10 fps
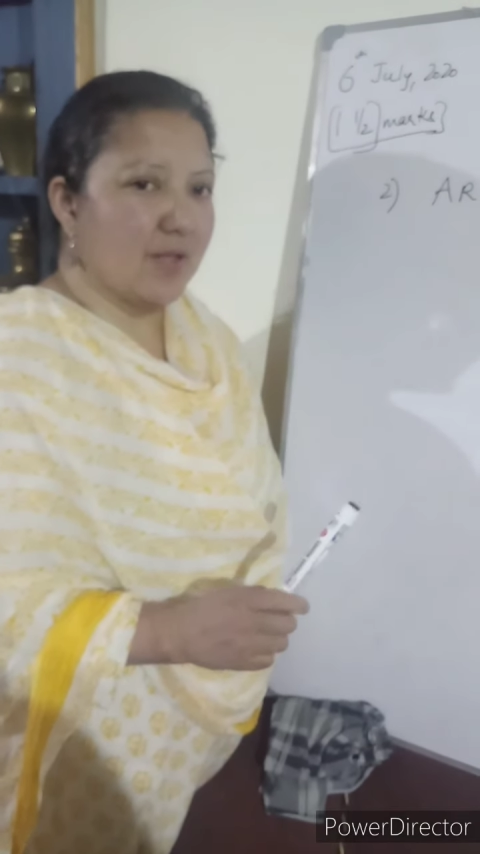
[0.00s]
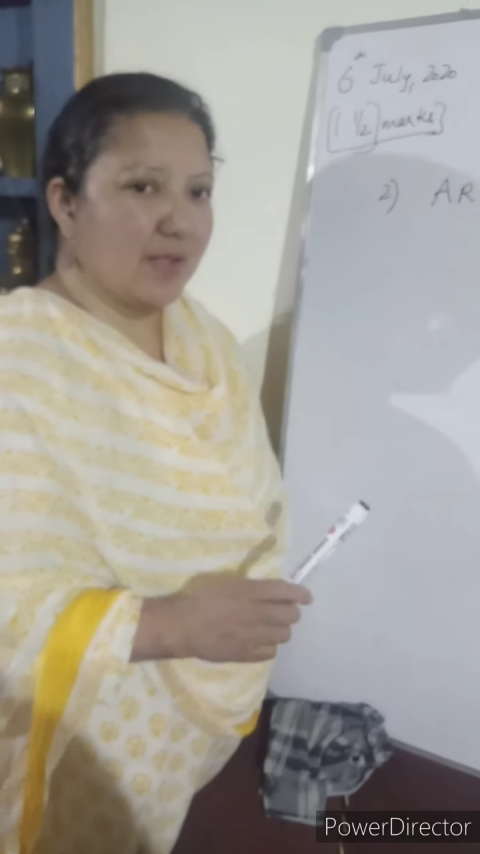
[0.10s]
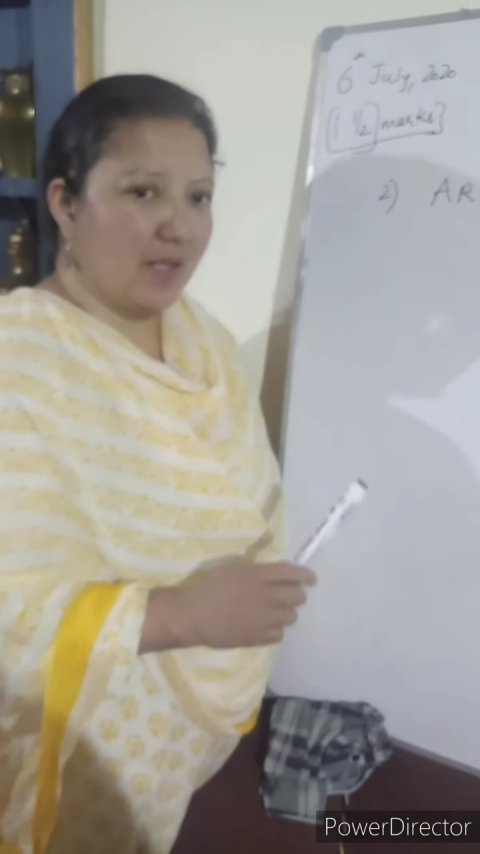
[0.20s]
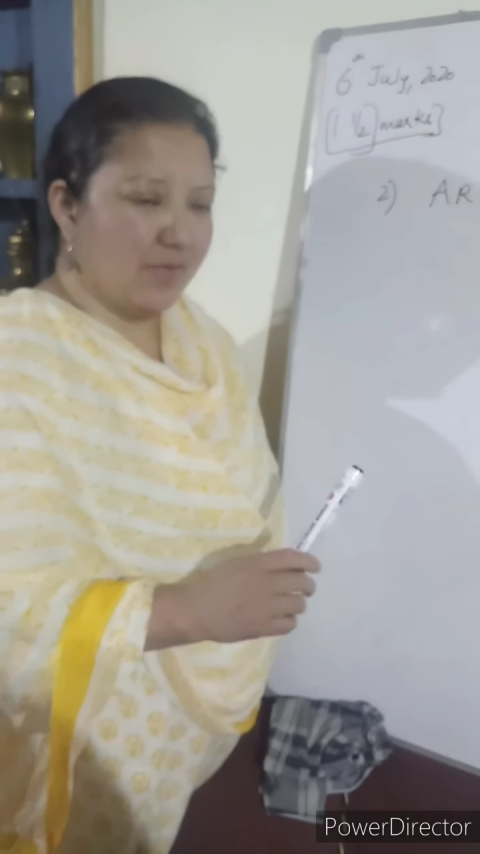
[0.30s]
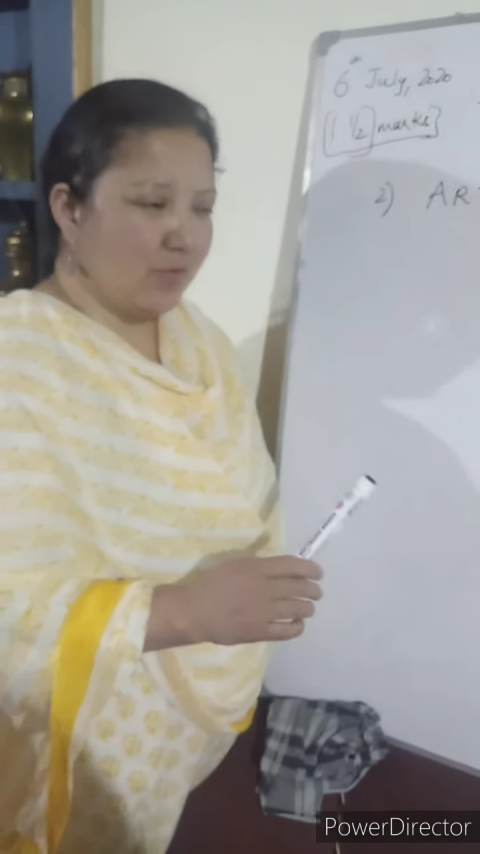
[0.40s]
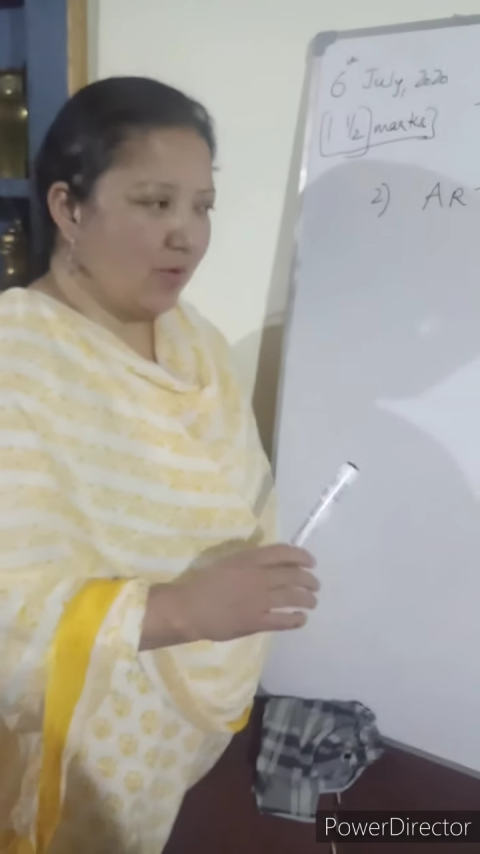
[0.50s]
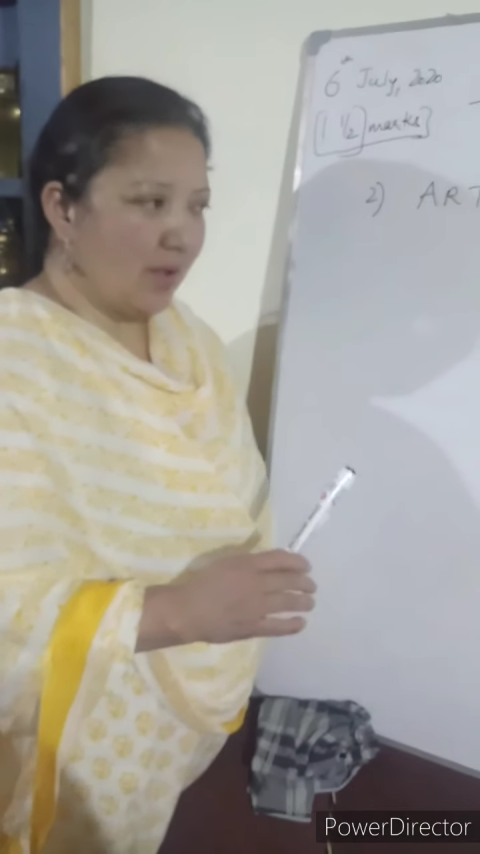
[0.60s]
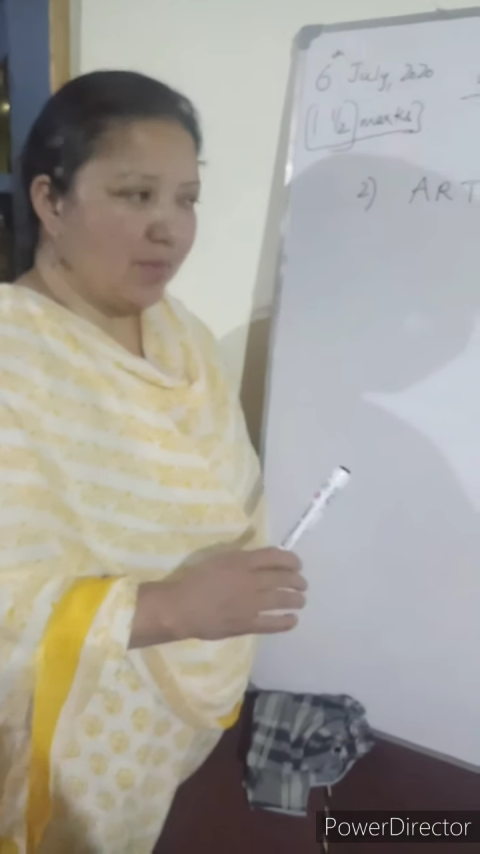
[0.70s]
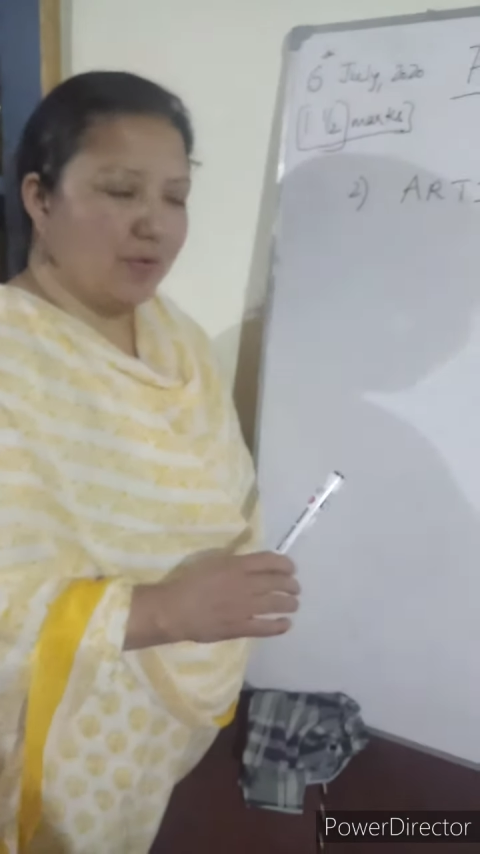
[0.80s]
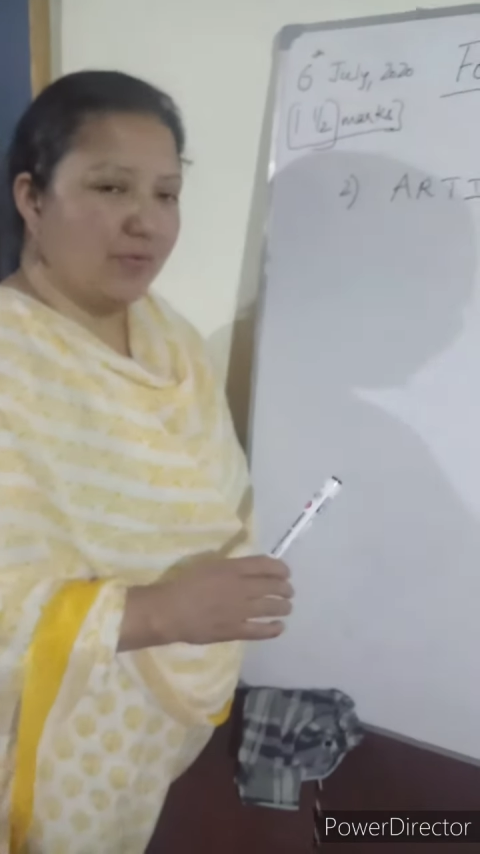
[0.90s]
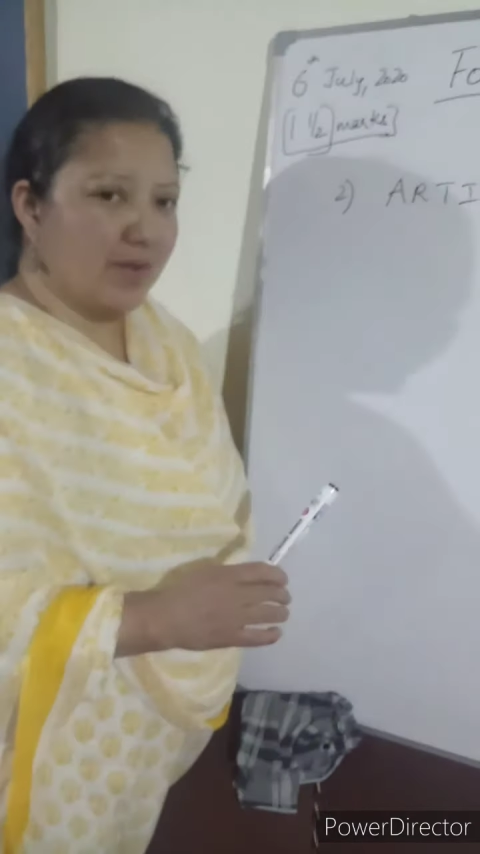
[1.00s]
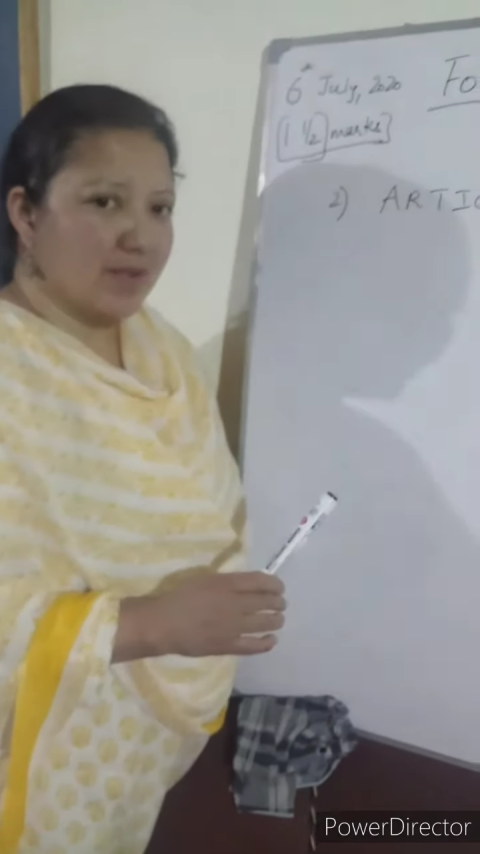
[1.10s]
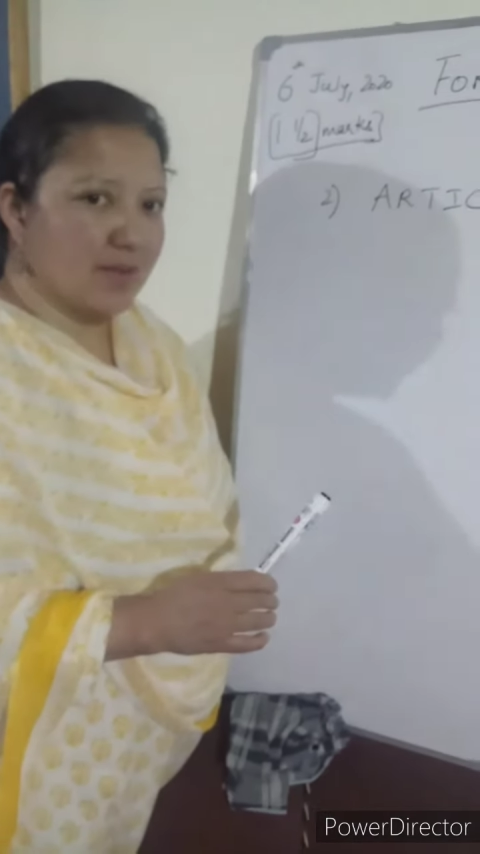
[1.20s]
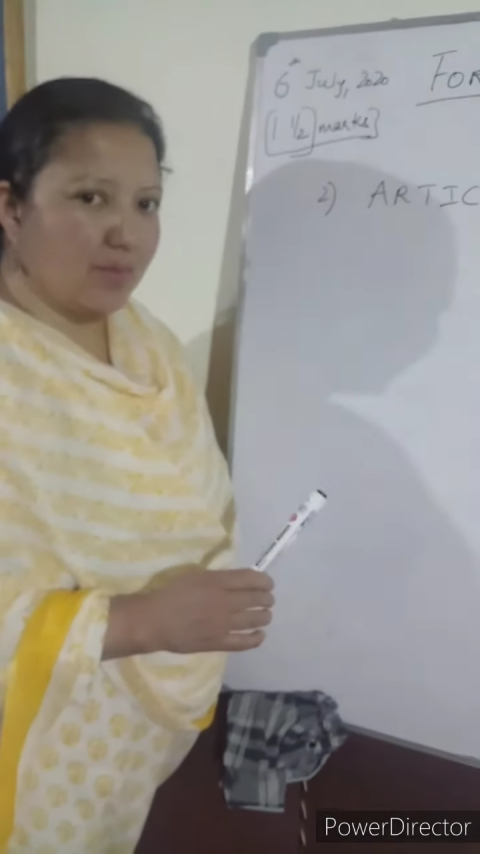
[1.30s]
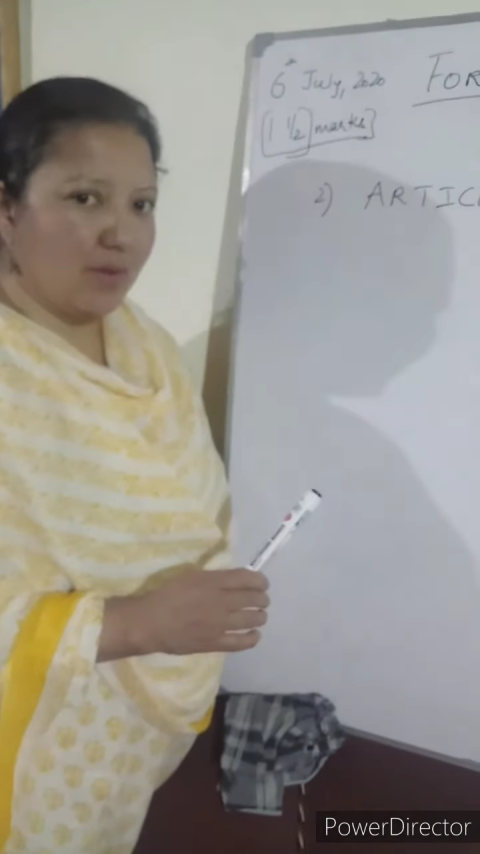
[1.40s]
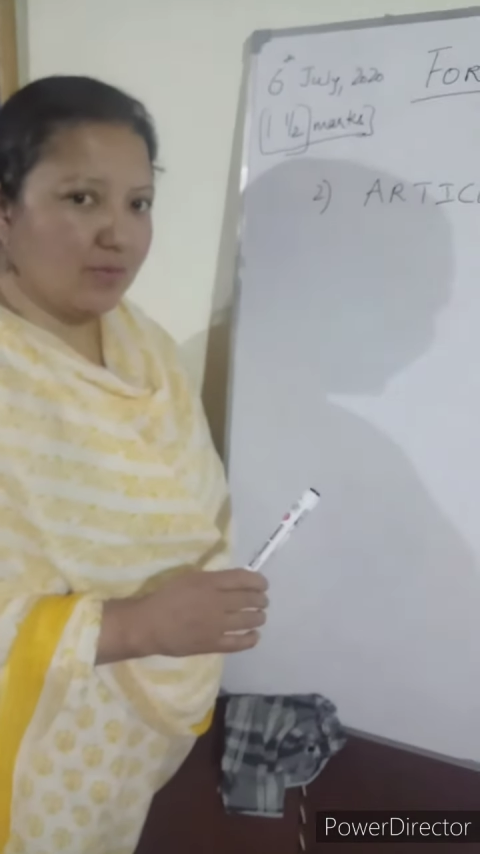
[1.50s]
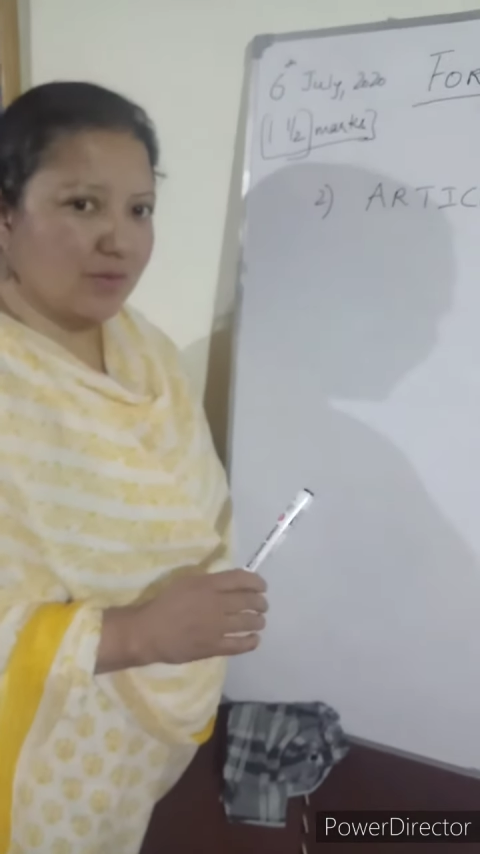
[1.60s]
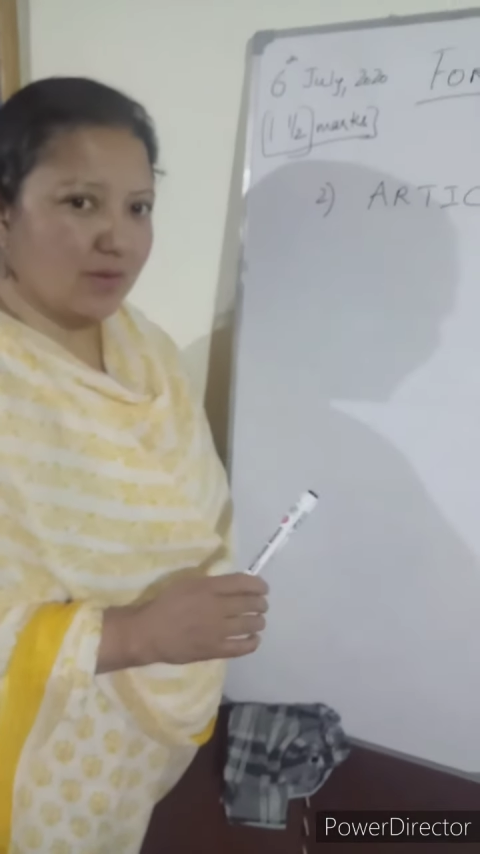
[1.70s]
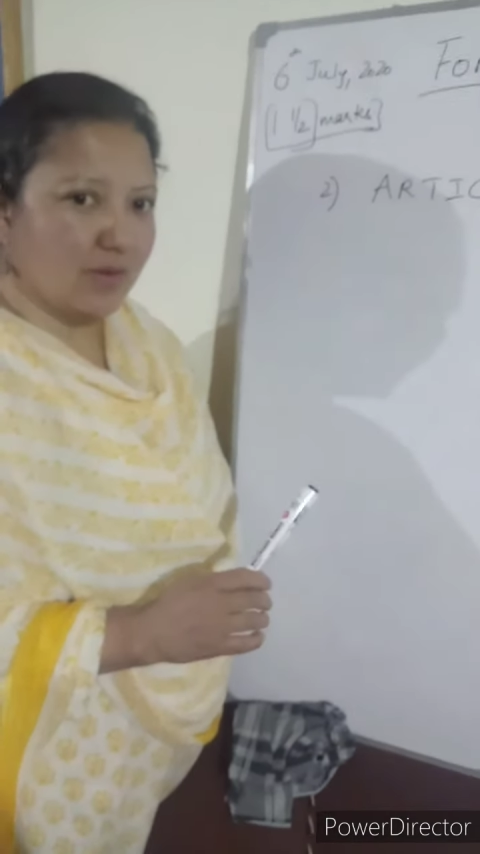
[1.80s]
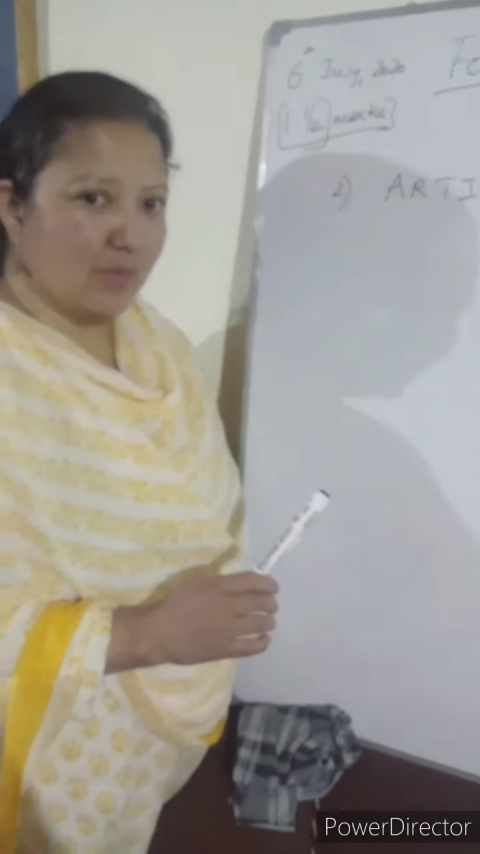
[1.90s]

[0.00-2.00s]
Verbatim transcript: I gave you a couple of hints about uh,